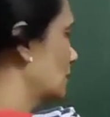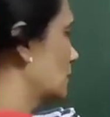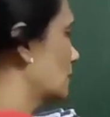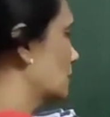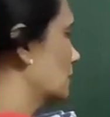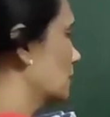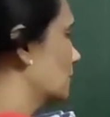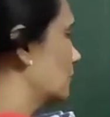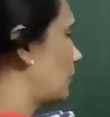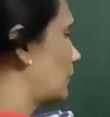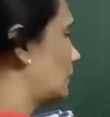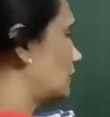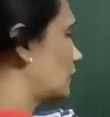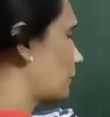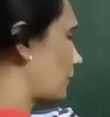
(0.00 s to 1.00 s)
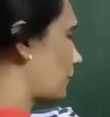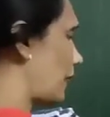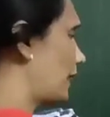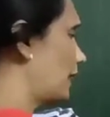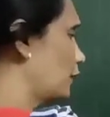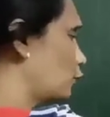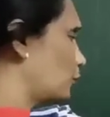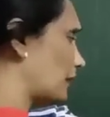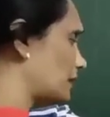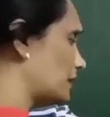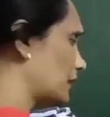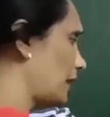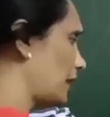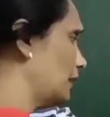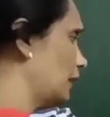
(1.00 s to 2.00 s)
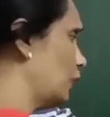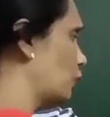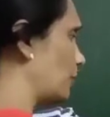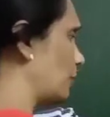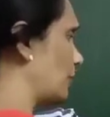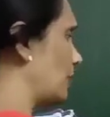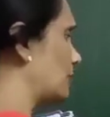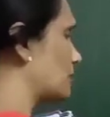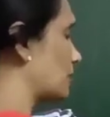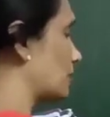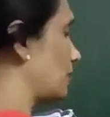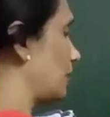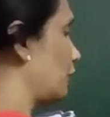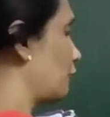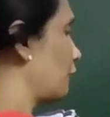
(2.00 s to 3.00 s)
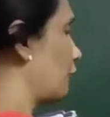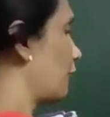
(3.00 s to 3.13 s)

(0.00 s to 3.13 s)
Multiply numerator and denominator by 5.